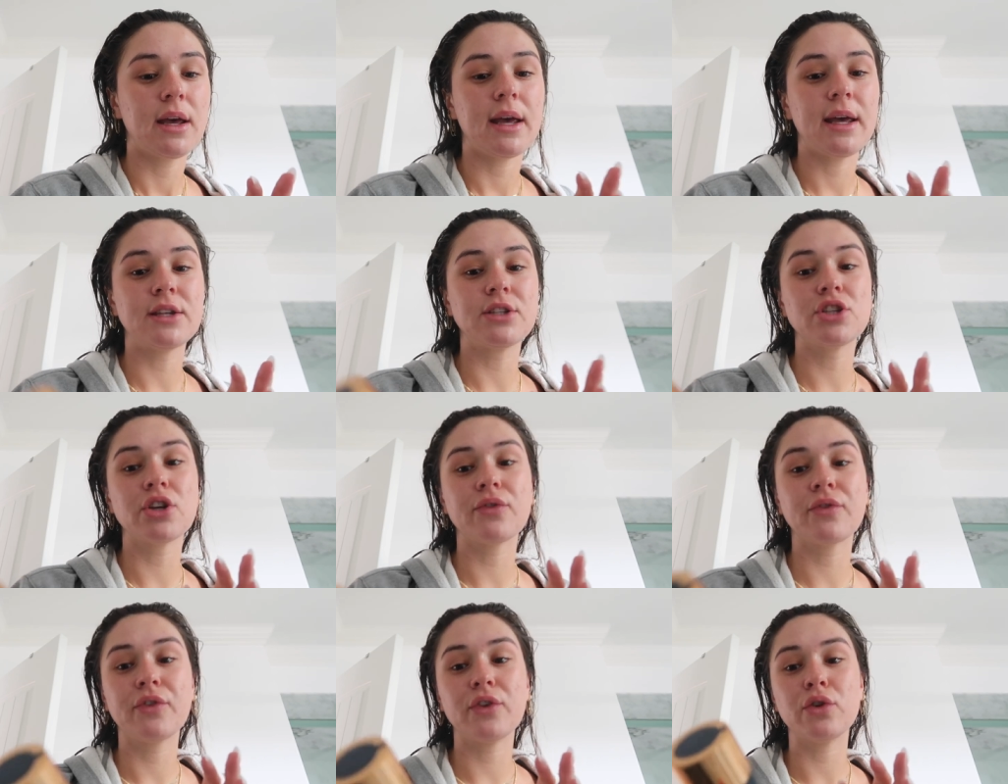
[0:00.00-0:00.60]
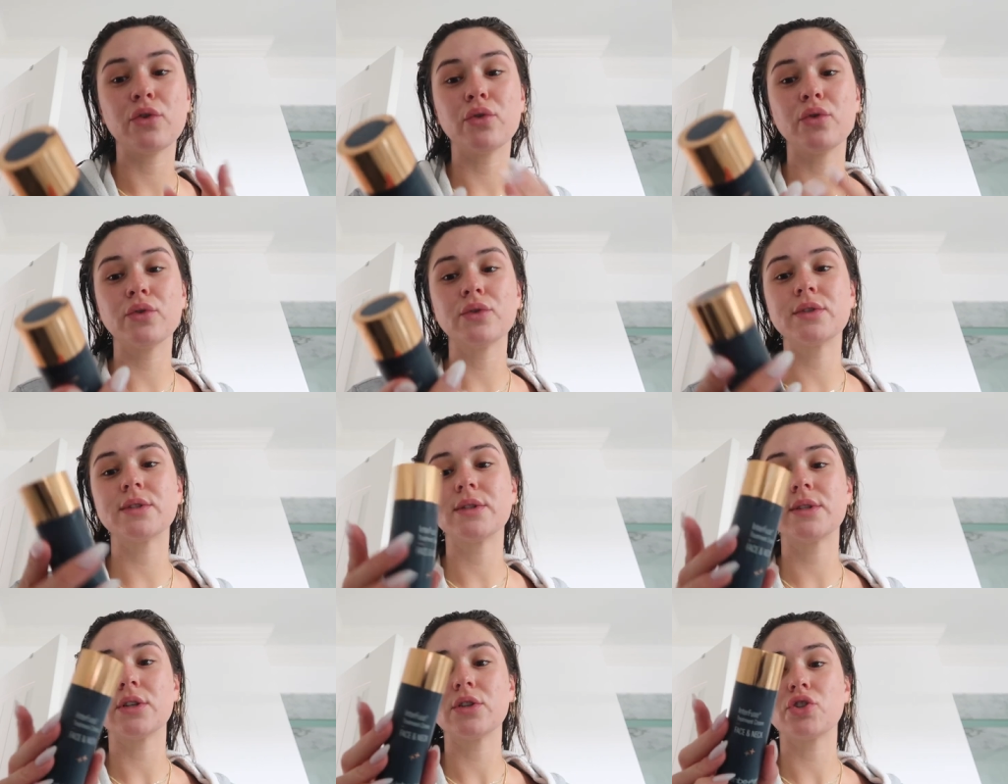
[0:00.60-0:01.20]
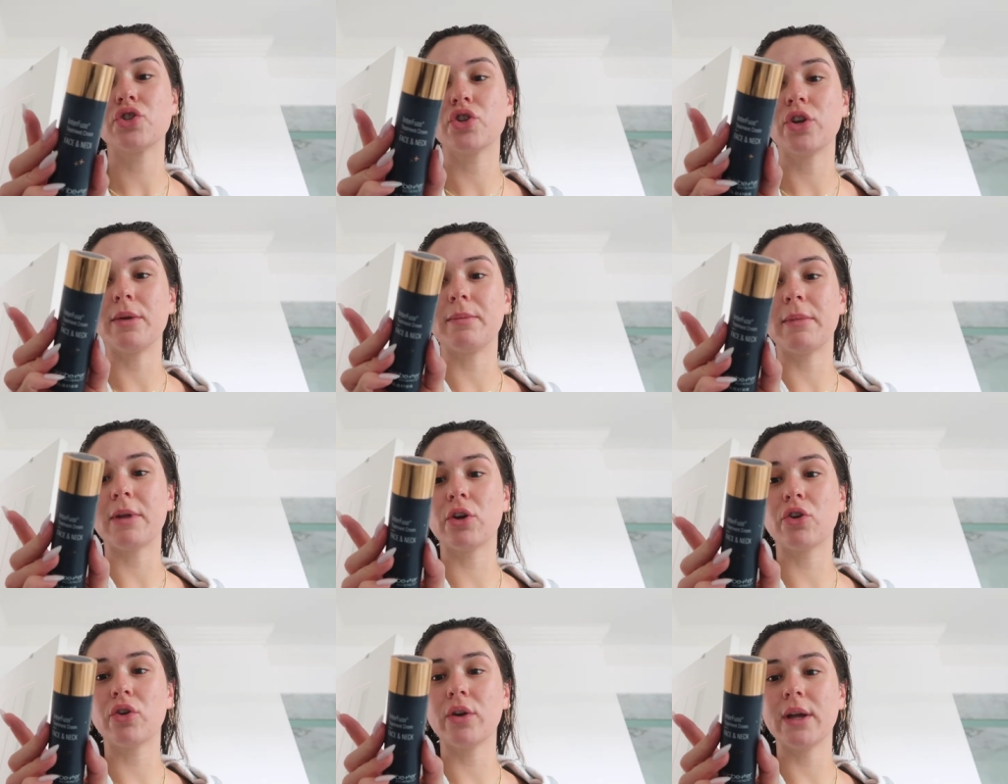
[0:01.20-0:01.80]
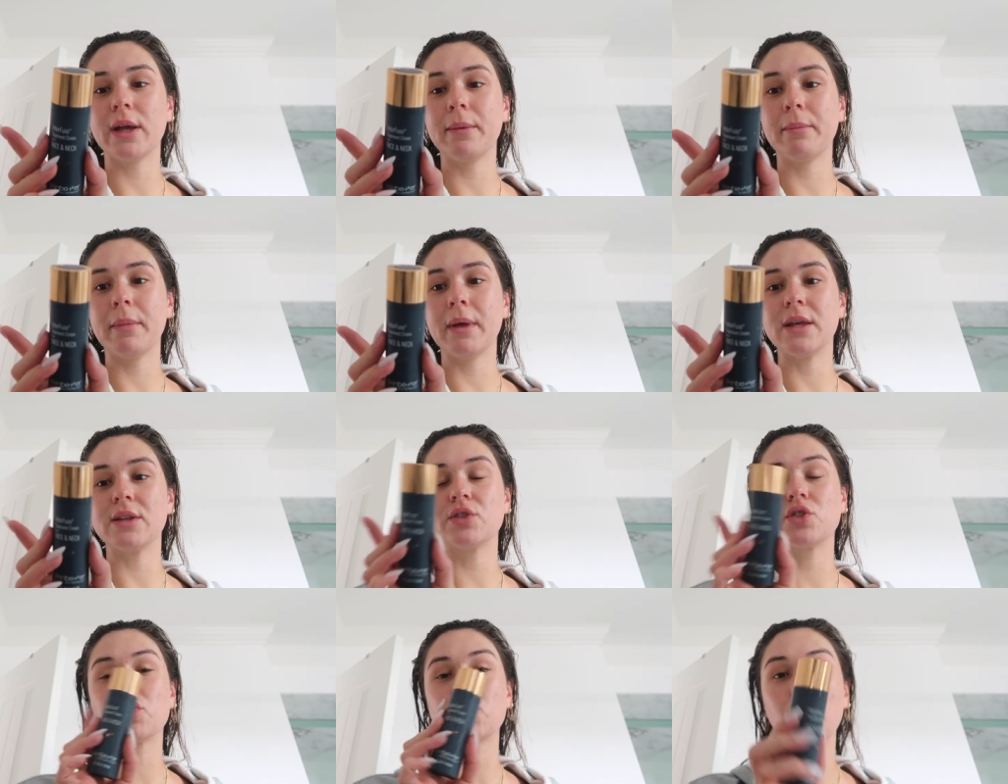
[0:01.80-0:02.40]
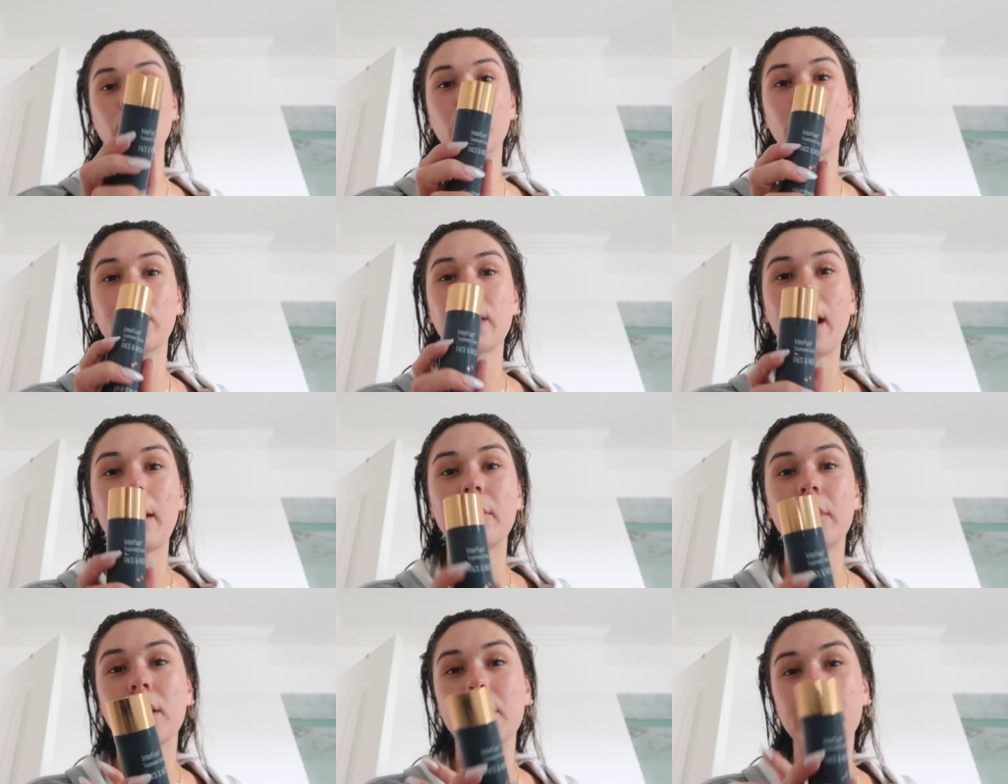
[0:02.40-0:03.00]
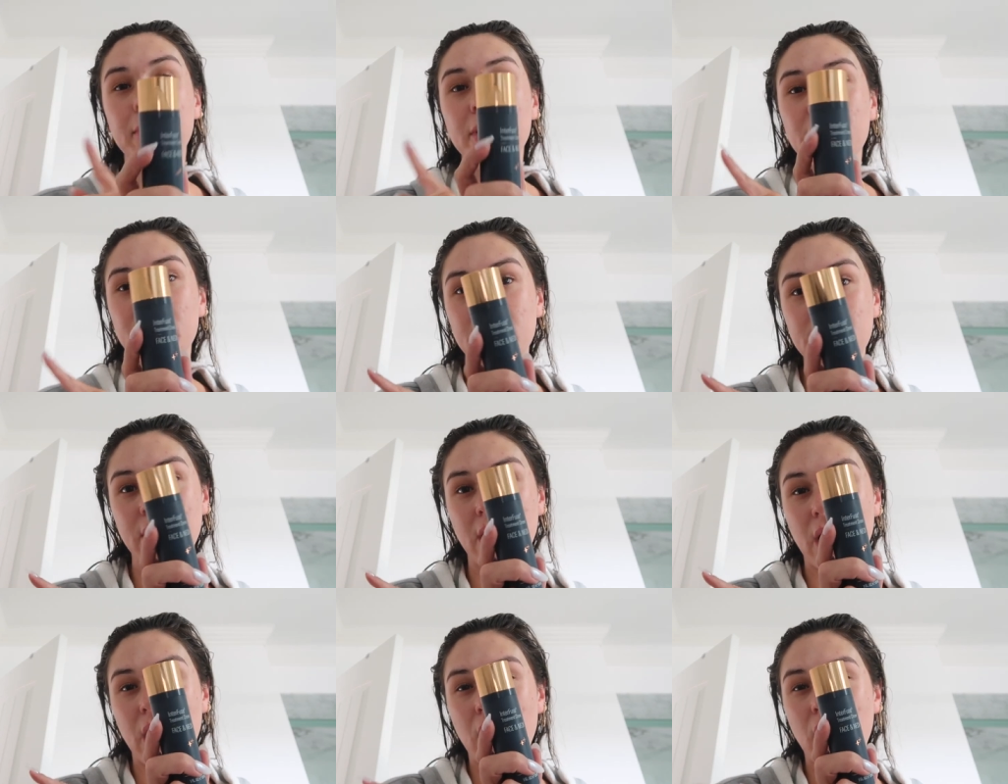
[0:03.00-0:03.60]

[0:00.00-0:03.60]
Interfuse treatment cream is so good. I'm gonna put